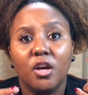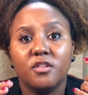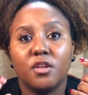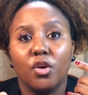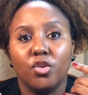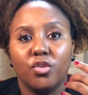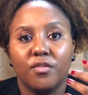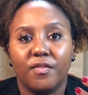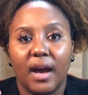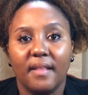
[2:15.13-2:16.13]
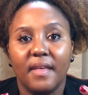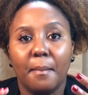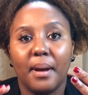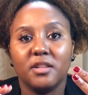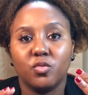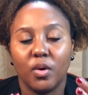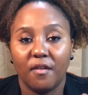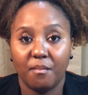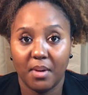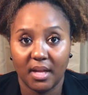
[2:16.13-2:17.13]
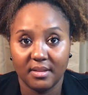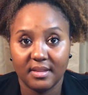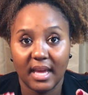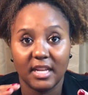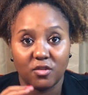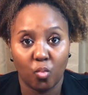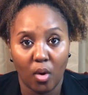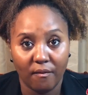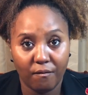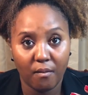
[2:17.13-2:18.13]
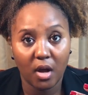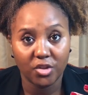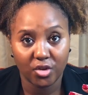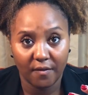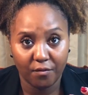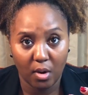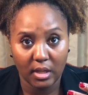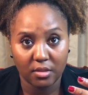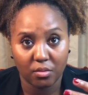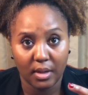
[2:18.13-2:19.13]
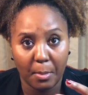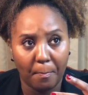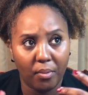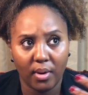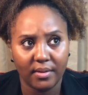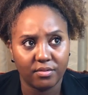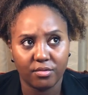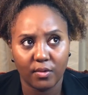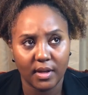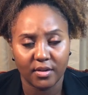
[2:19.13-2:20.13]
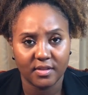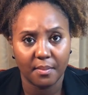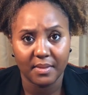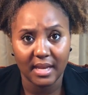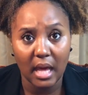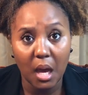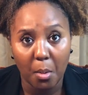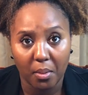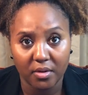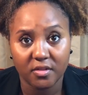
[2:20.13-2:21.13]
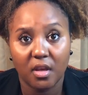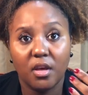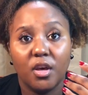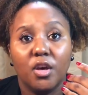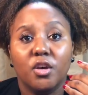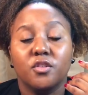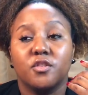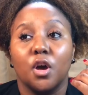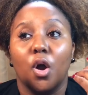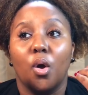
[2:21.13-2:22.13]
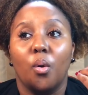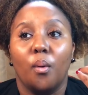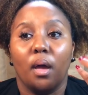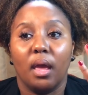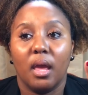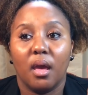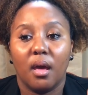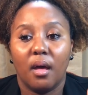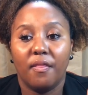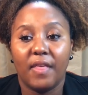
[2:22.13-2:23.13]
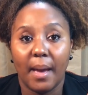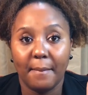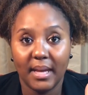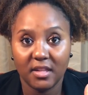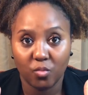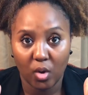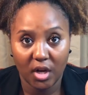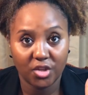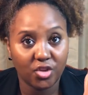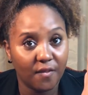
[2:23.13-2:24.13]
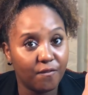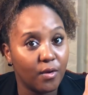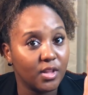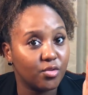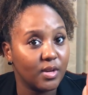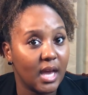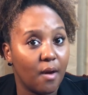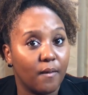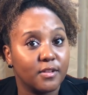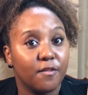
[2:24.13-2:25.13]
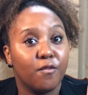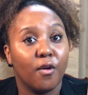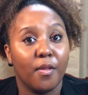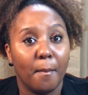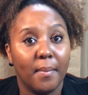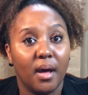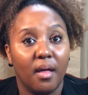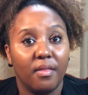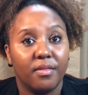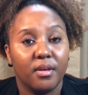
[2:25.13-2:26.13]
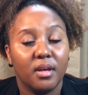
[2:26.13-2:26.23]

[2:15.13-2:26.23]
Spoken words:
So you divide that by 12 months and it's 143.3 or something hours. So that means 143 hours for the month.